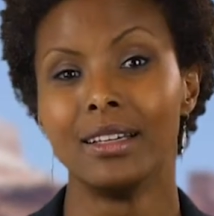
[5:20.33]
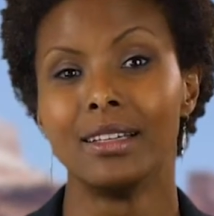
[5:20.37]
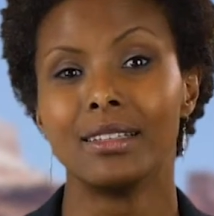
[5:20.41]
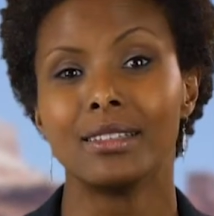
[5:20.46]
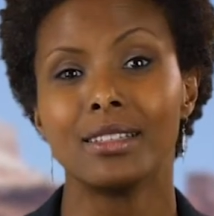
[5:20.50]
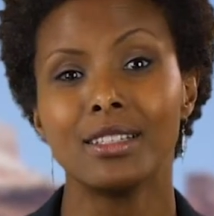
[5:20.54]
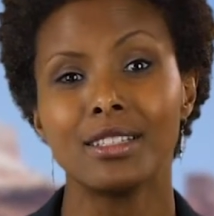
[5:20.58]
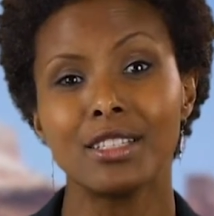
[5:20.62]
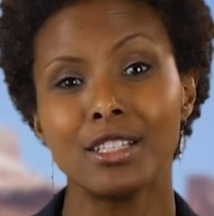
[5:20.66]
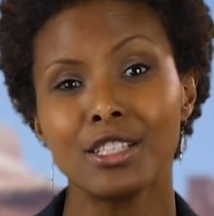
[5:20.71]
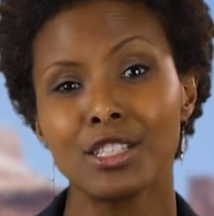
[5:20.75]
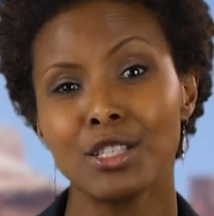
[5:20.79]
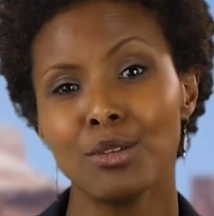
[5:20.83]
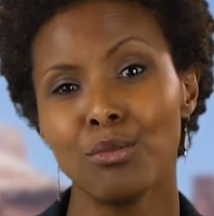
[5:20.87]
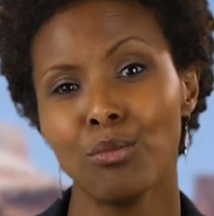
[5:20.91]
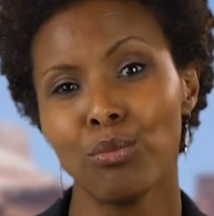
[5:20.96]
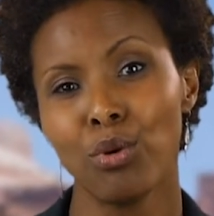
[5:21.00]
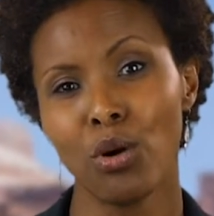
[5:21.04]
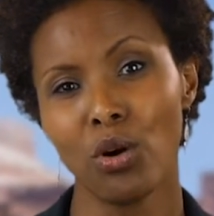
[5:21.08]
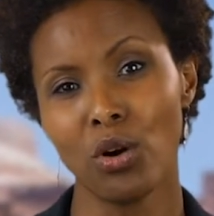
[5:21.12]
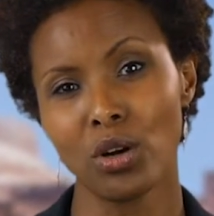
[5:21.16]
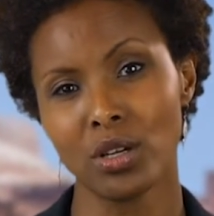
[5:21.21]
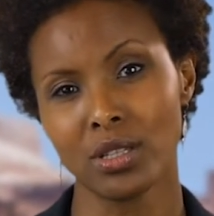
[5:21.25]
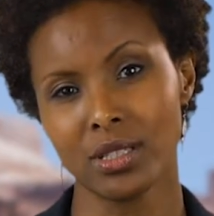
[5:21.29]
This is
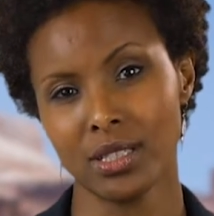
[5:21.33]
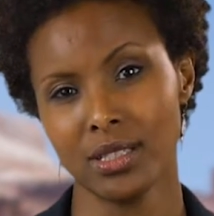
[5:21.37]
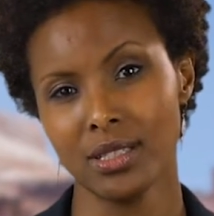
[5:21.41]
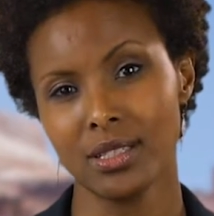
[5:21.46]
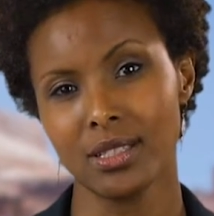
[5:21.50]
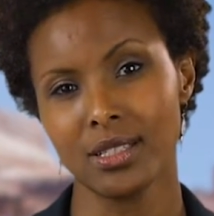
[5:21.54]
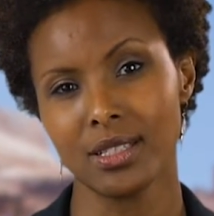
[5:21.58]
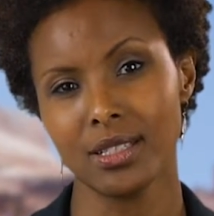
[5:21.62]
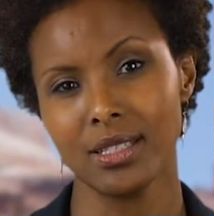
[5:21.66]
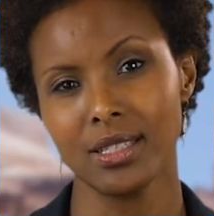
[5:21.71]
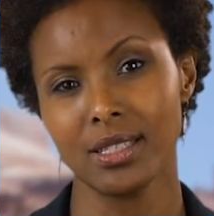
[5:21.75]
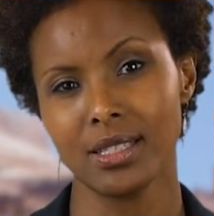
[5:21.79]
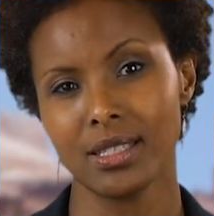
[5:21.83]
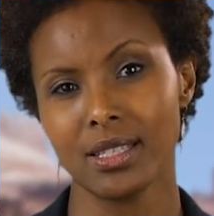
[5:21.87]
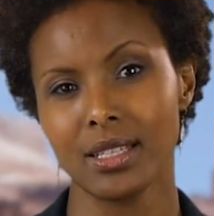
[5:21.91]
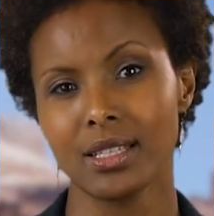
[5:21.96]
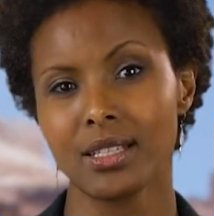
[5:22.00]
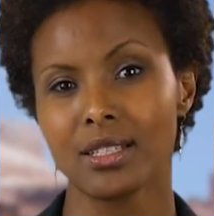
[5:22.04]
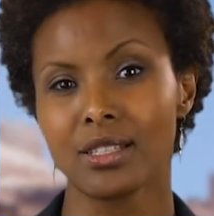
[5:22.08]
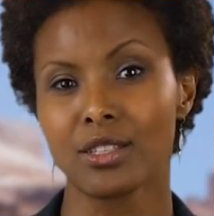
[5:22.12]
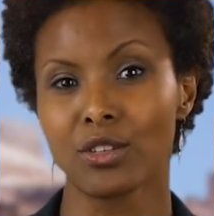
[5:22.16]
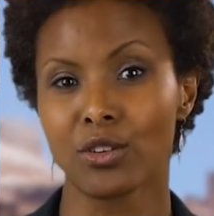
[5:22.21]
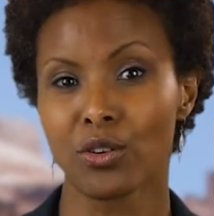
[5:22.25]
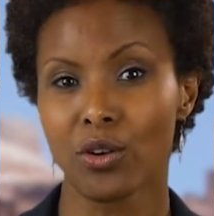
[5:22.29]
important
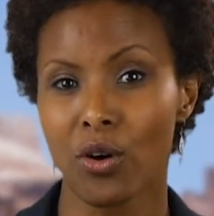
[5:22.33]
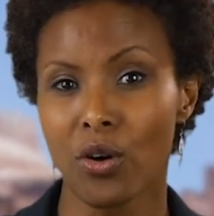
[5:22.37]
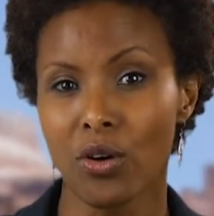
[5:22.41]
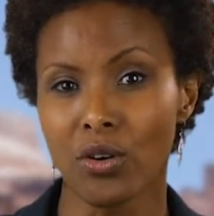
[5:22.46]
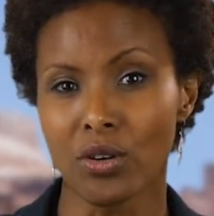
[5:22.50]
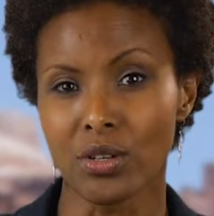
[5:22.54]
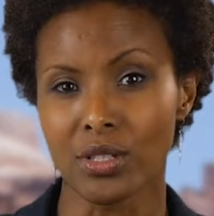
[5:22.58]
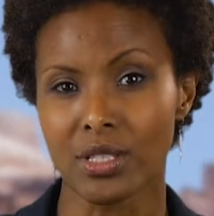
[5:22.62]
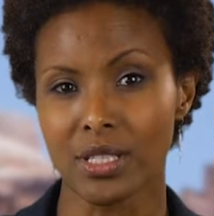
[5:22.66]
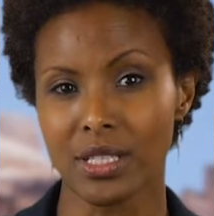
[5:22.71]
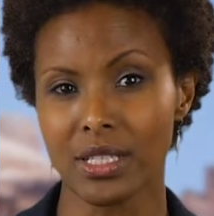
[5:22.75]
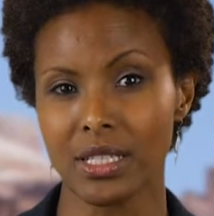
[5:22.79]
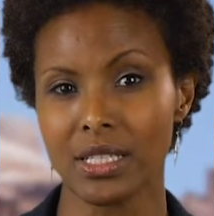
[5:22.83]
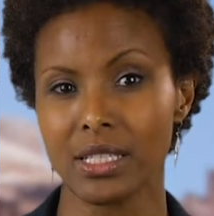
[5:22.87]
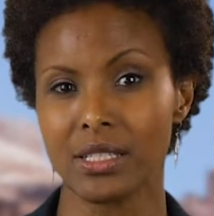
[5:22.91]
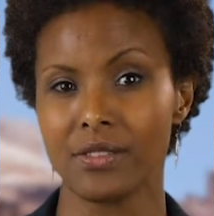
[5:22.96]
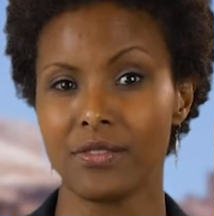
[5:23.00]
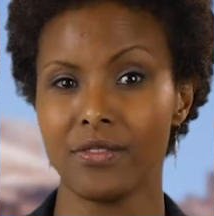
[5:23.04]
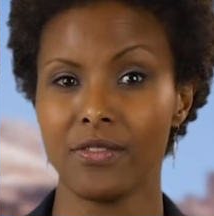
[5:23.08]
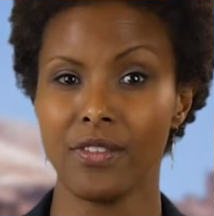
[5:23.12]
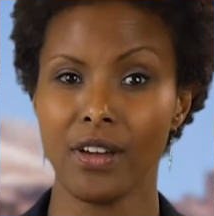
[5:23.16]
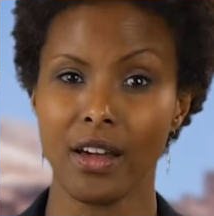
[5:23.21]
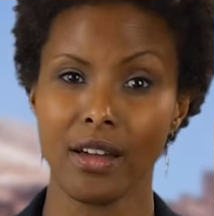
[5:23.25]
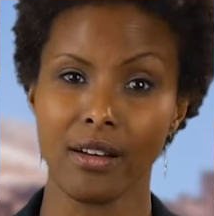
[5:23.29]
since the course is
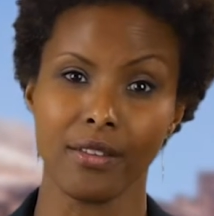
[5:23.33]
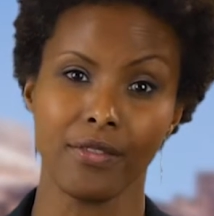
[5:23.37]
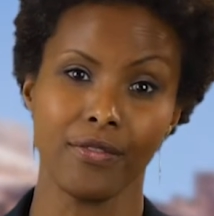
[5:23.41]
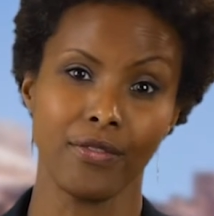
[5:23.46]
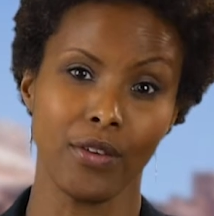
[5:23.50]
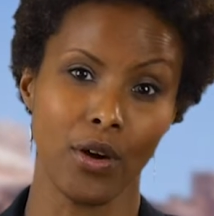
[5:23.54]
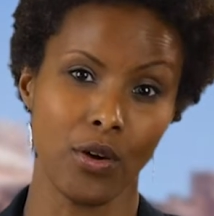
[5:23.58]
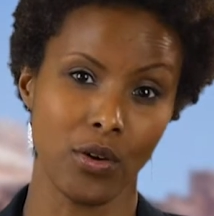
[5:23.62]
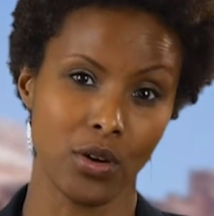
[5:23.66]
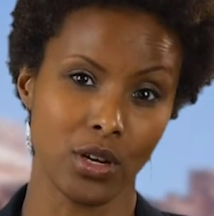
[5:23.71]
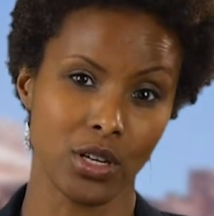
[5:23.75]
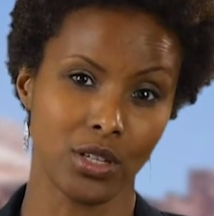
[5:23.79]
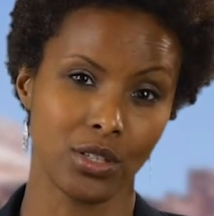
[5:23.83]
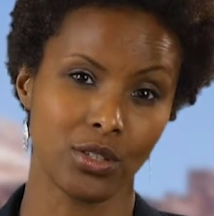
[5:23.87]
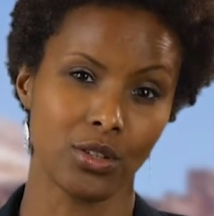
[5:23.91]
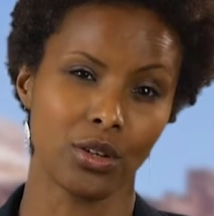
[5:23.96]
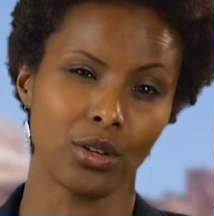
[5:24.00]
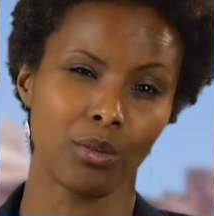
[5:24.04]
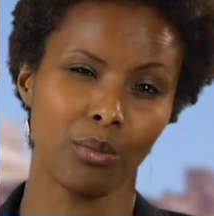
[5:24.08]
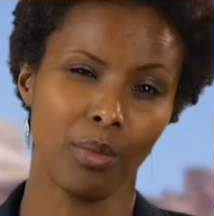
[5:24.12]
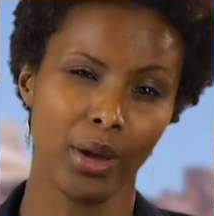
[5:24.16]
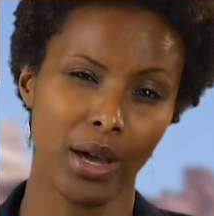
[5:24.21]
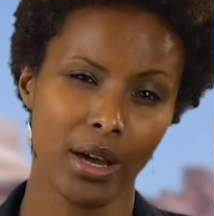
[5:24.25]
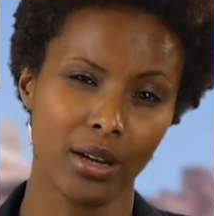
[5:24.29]
very focused
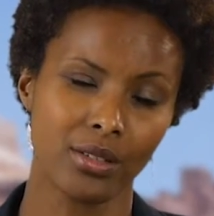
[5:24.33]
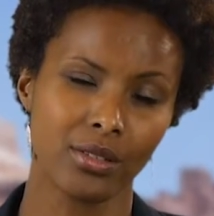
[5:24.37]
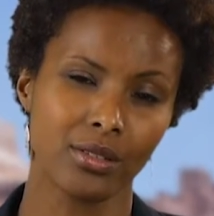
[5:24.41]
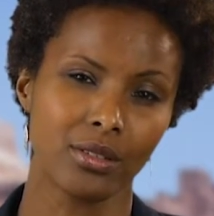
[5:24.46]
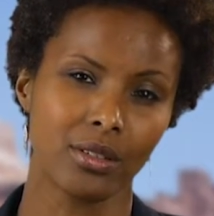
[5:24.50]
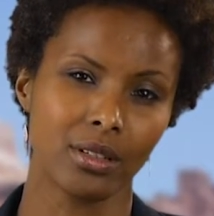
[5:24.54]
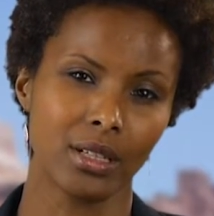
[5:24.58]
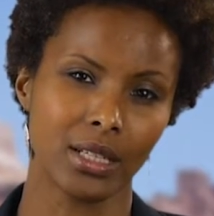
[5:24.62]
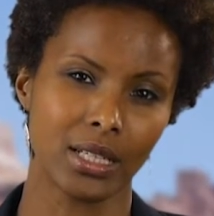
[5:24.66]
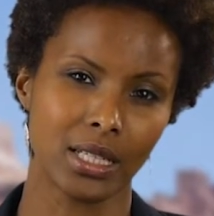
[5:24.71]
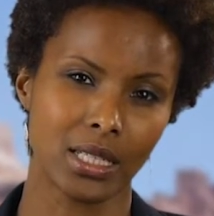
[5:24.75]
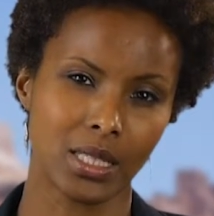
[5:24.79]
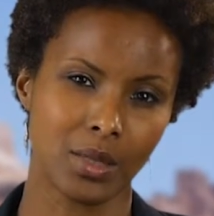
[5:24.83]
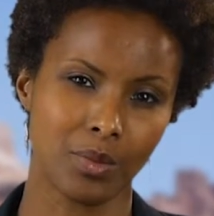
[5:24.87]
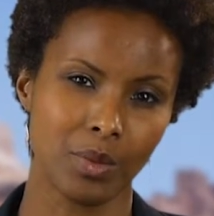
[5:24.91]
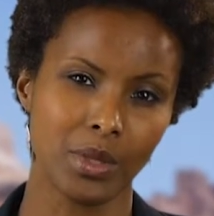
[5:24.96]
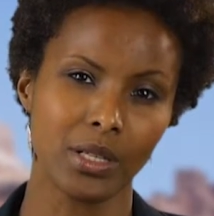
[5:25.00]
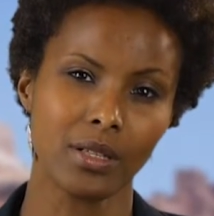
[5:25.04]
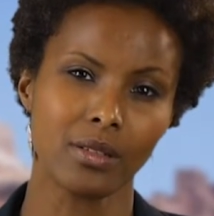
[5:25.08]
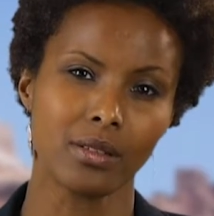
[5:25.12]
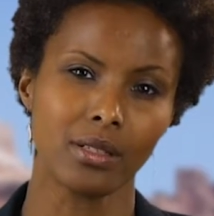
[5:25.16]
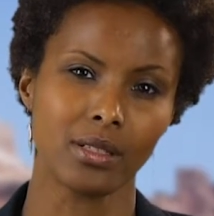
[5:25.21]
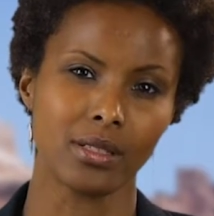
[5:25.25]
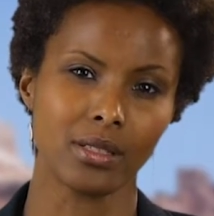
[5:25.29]
on personal
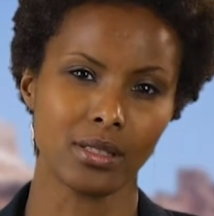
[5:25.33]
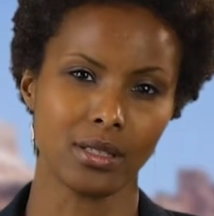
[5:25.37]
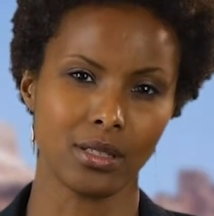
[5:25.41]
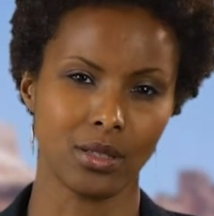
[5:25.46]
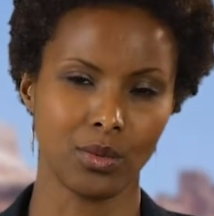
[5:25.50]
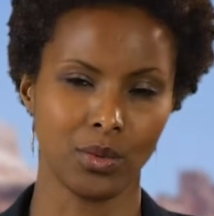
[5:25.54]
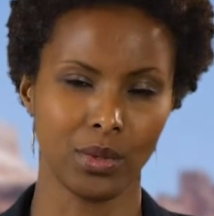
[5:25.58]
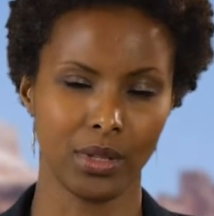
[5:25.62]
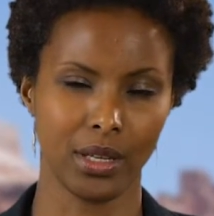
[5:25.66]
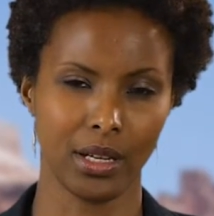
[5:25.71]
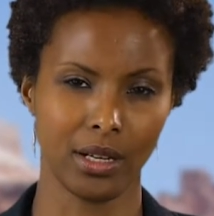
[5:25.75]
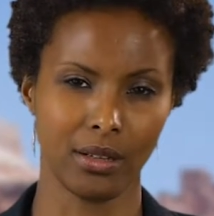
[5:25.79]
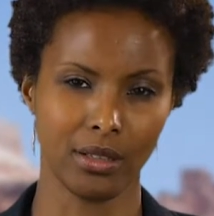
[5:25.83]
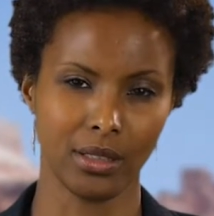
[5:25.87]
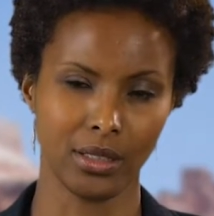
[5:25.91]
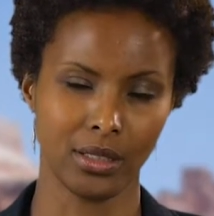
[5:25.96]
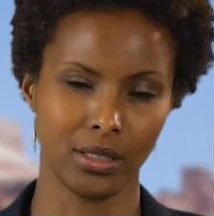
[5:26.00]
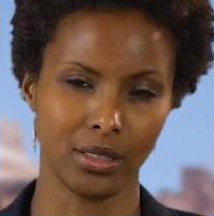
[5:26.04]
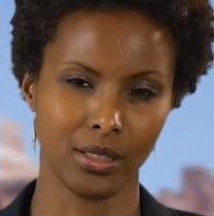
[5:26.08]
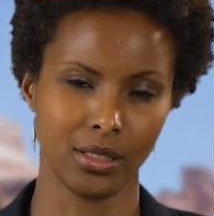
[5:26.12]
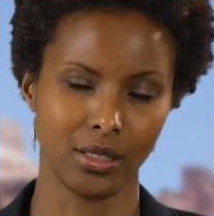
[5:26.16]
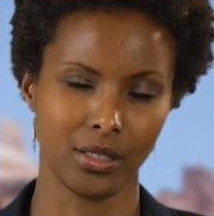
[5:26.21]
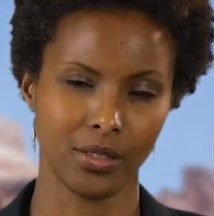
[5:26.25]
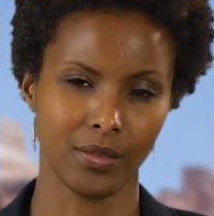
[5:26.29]
experiences with
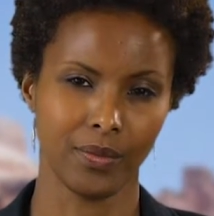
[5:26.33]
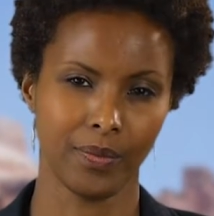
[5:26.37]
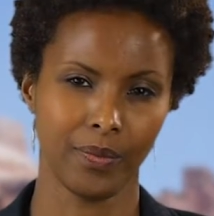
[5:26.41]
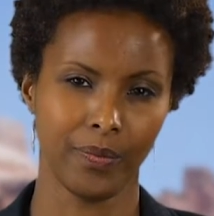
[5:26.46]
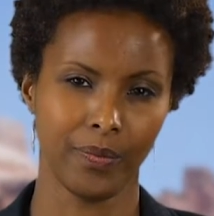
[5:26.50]
heritage